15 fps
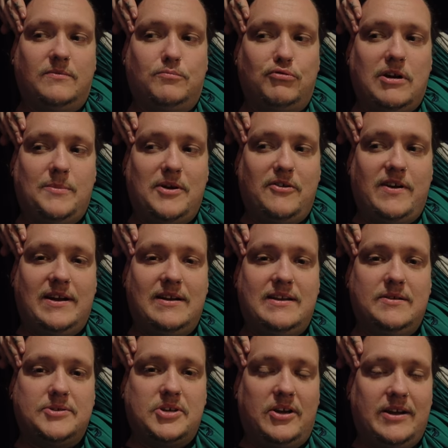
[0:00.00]
Premier Inn.
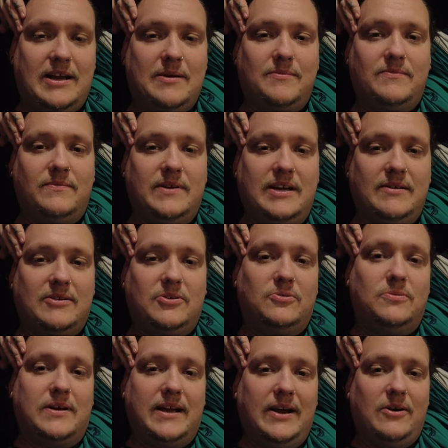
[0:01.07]
He was like, yep,
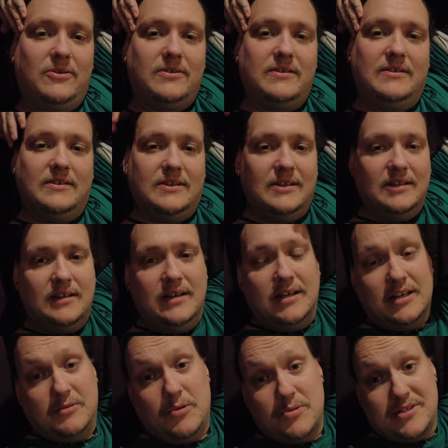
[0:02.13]
cool, get on.
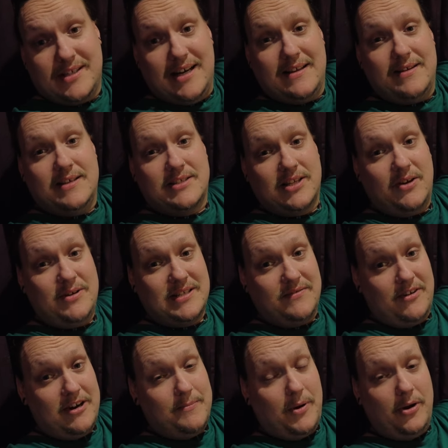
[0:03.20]
I will say this, though, it's a
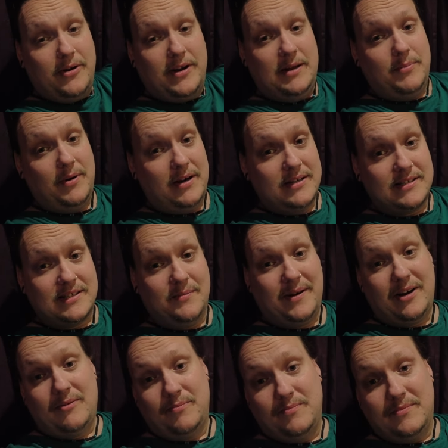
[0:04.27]
very pokey bus. I mean,
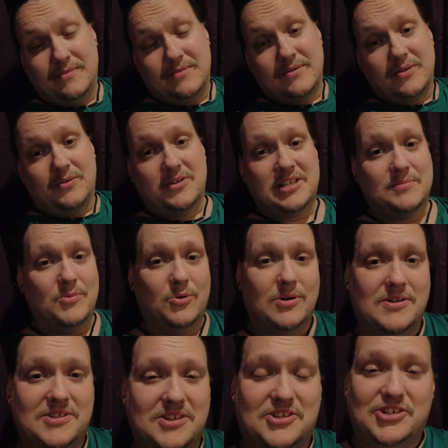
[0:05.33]
I'm not the
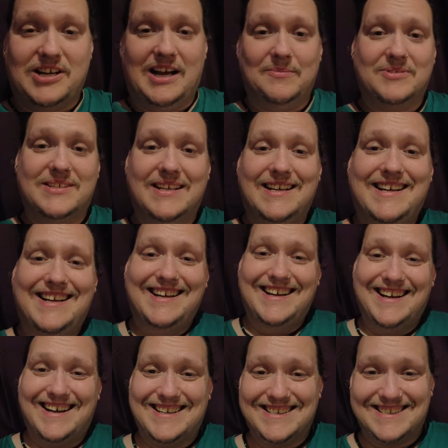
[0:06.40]
smallest of chaps.
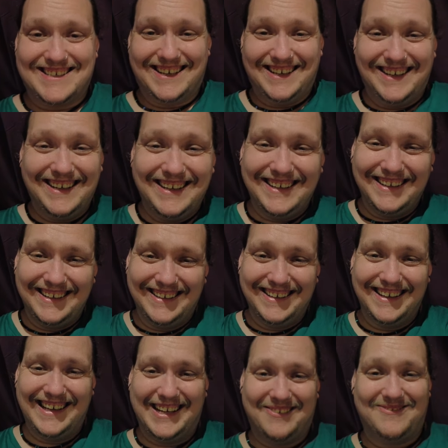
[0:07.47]
And
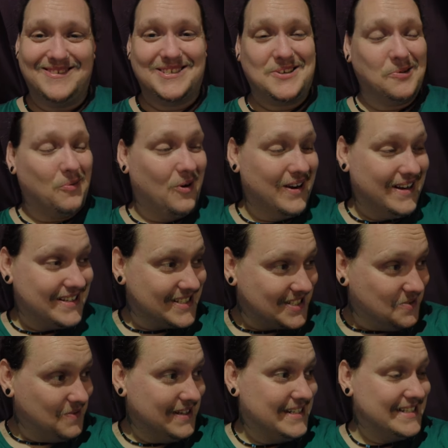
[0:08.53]
it was quite a
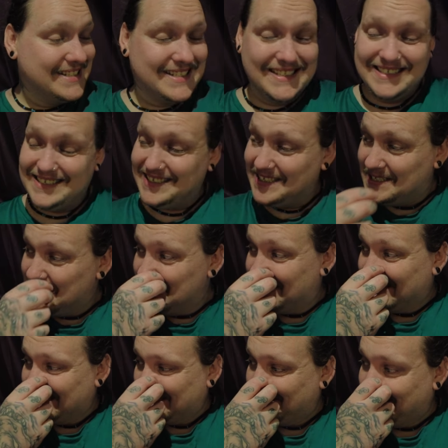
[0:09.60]
squeeze.
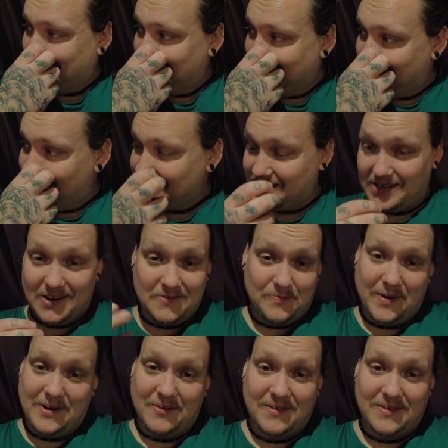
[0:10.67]
It really was, and I've been